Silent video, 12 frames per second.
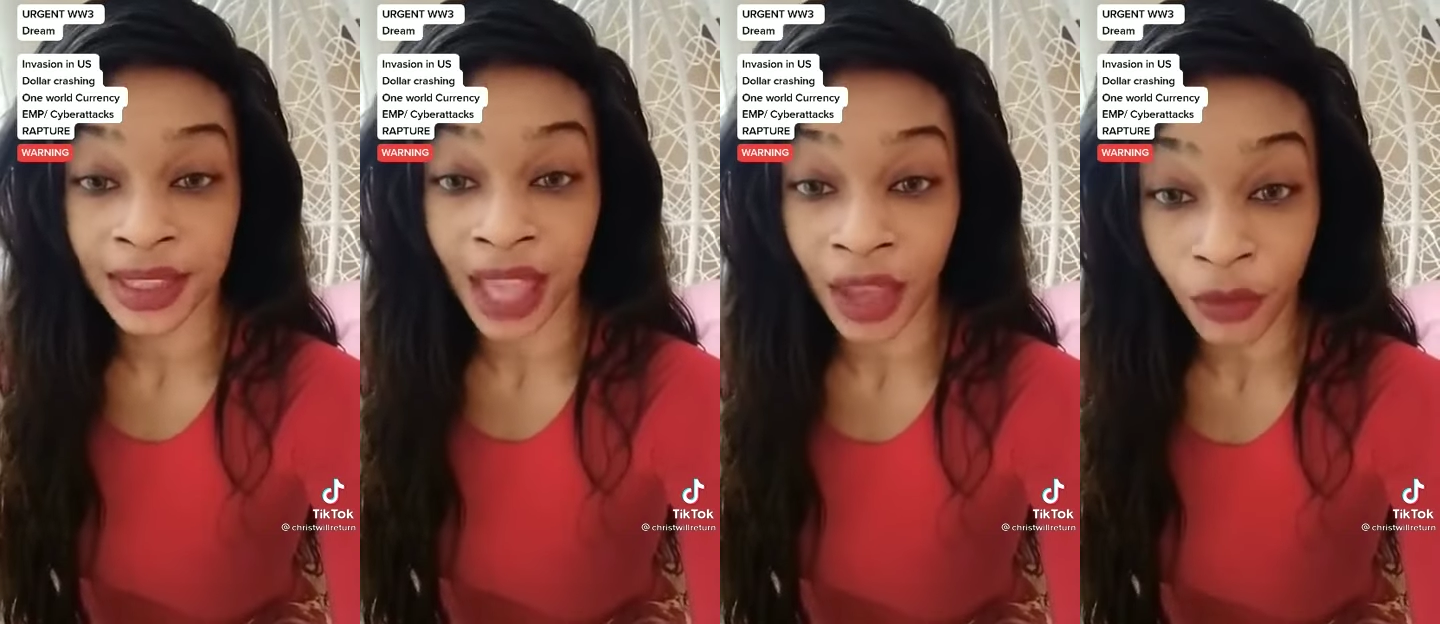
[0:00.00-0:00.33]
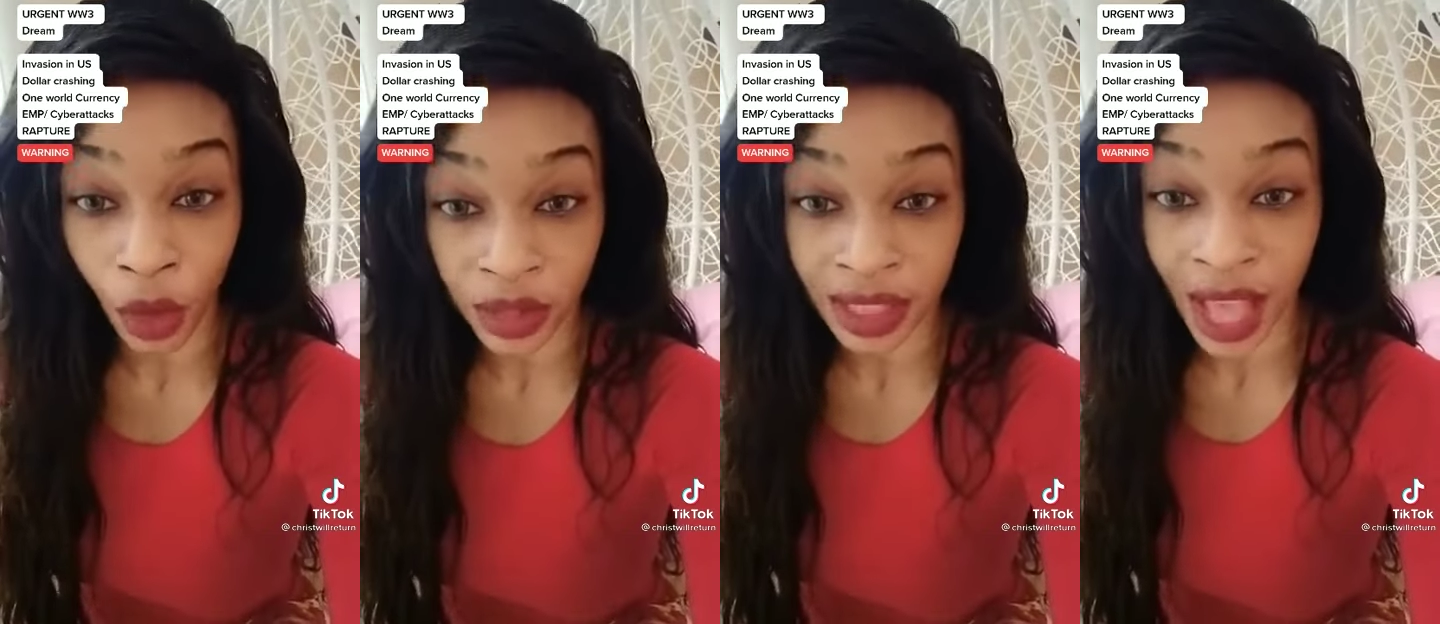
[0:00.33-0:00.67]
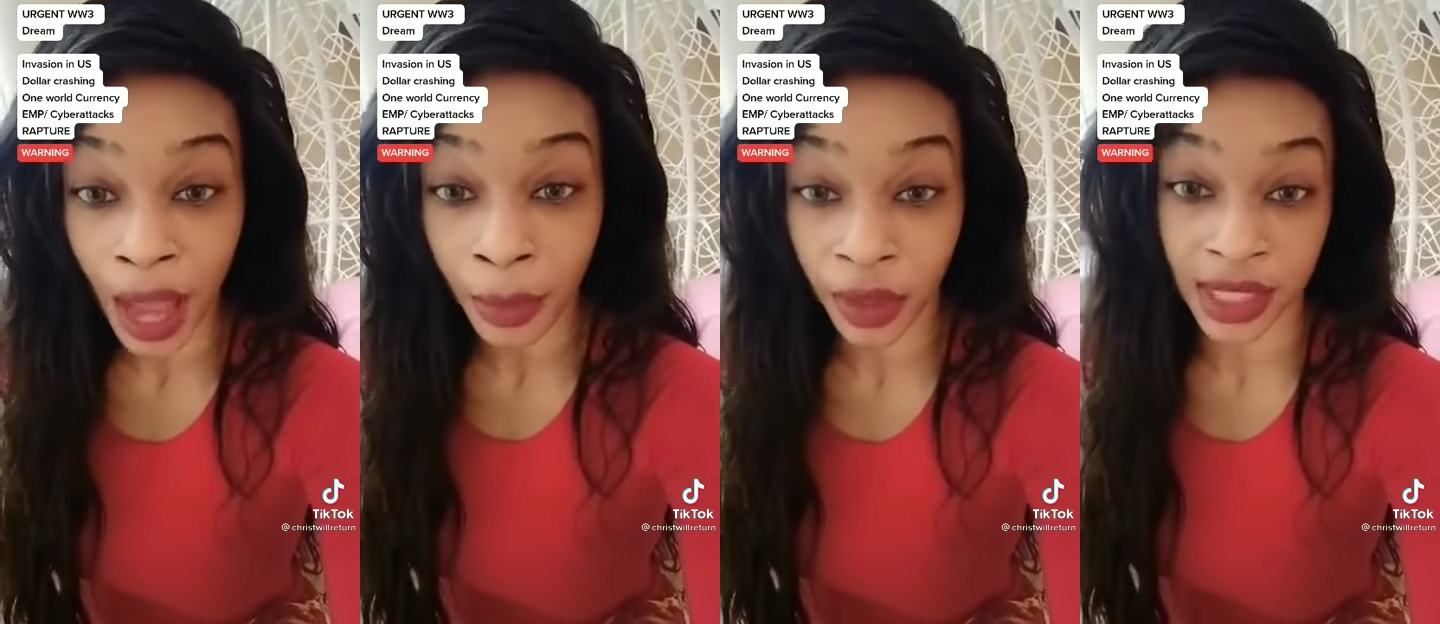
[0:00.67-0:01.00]
several
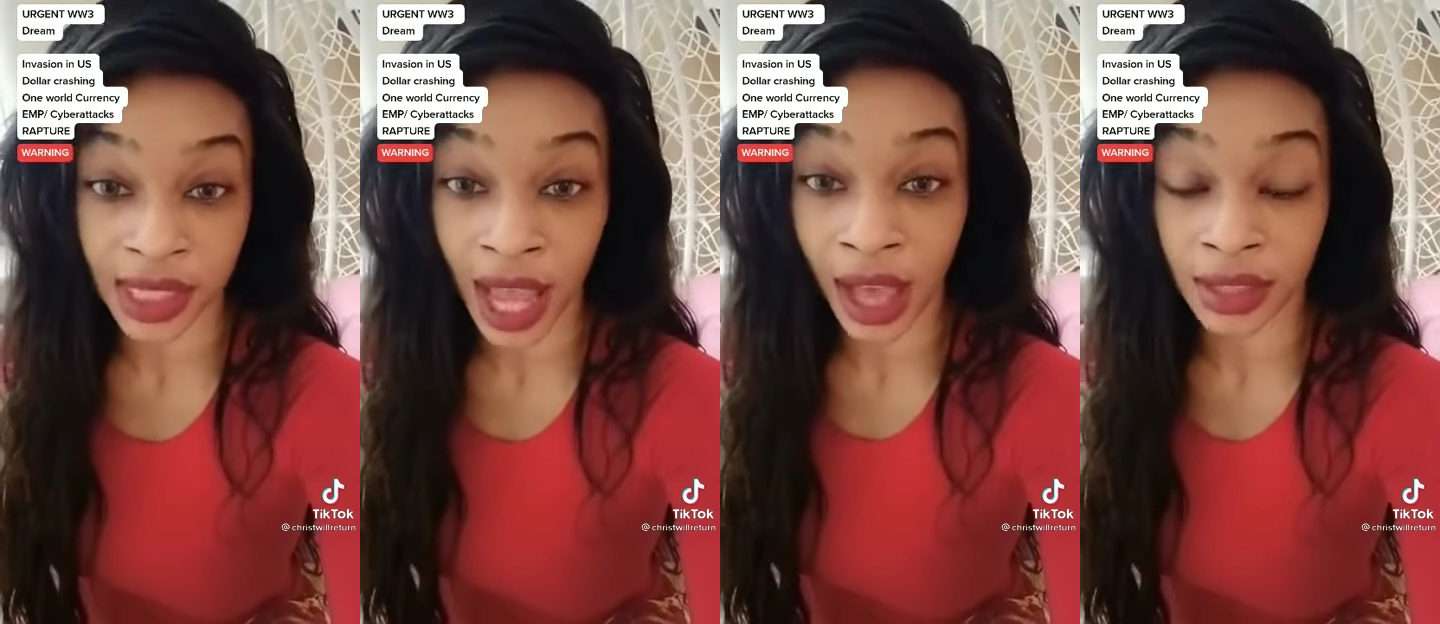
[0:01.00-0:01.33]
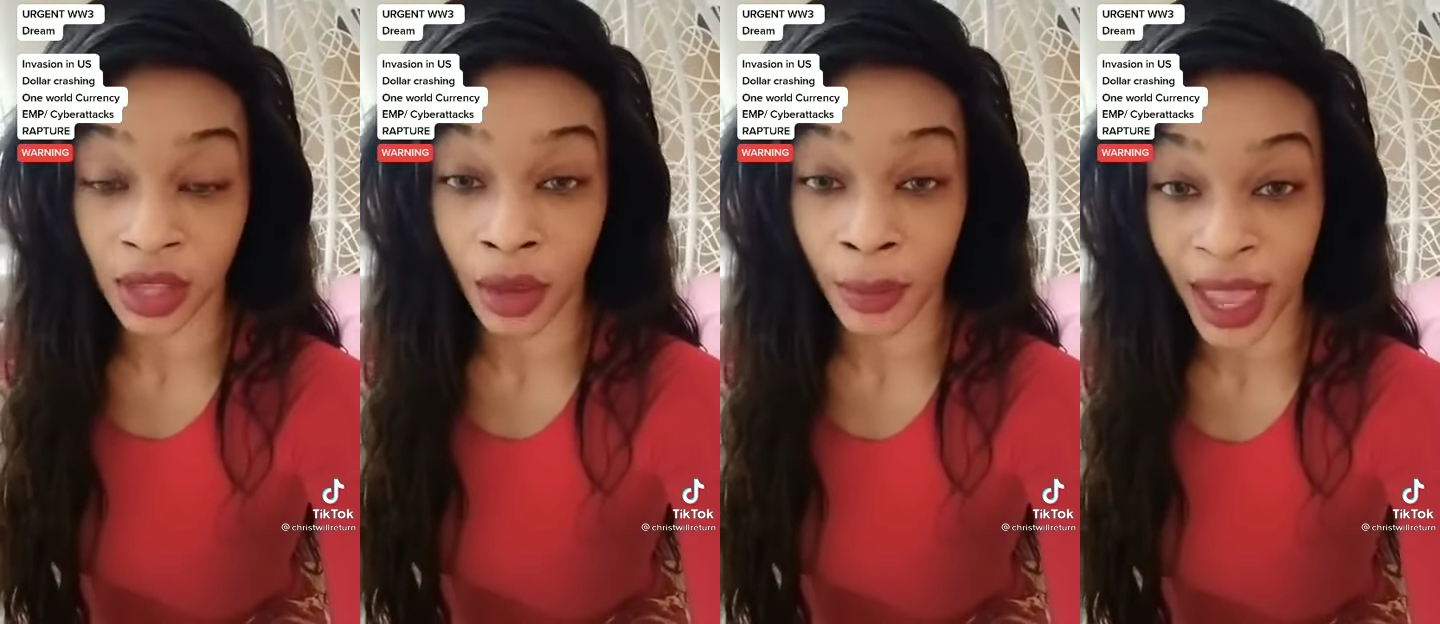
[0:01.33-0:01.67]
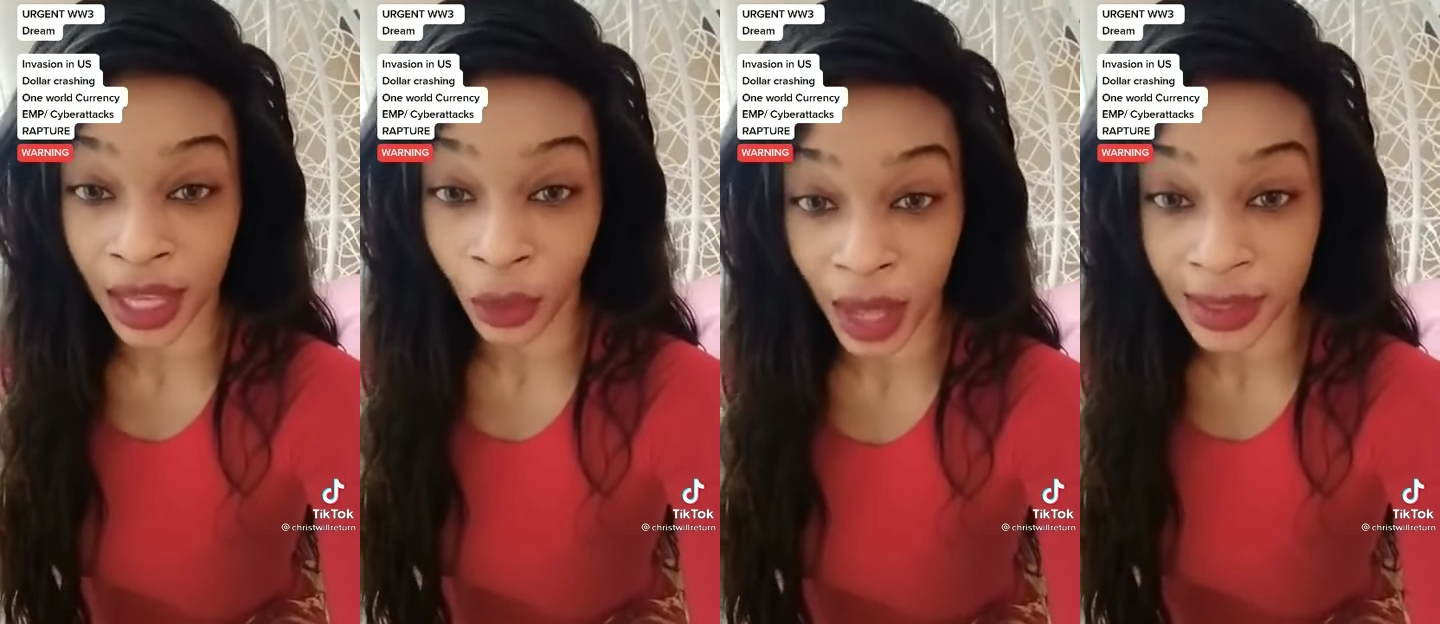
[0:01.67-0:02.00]
cyber attacks on
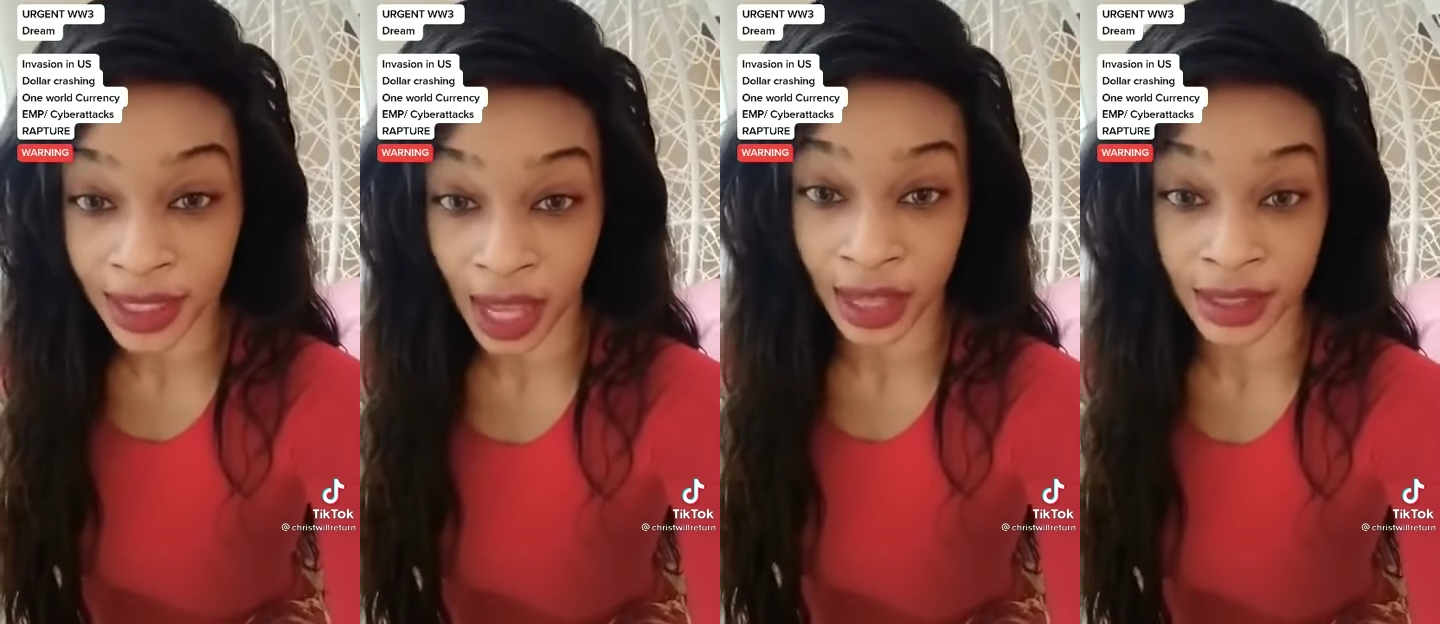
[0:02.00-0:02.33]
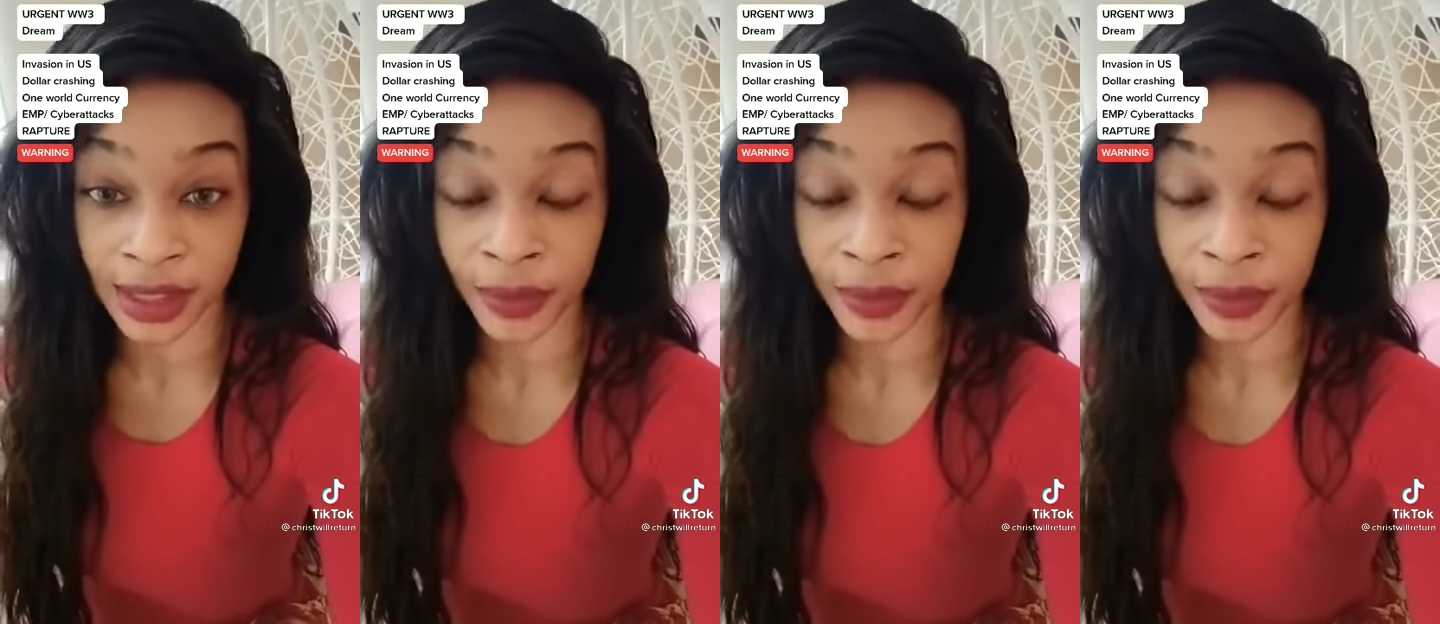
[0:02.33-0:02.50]
many websites.